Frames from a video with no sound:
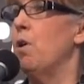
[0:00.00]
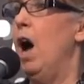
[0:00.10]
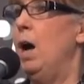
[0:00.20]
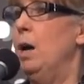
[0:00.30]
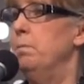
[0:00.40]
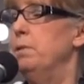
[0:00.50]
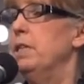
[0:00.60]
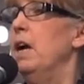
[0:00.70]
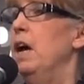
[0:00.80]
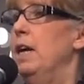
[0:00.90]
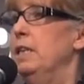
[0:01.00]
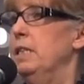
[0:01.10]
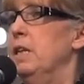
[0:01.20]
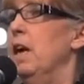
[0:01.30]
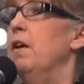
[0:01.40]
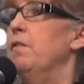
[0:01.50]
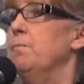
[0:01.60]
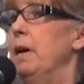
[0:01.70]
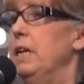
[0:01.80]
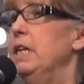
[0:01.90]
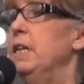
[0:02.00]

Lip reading: robs us of money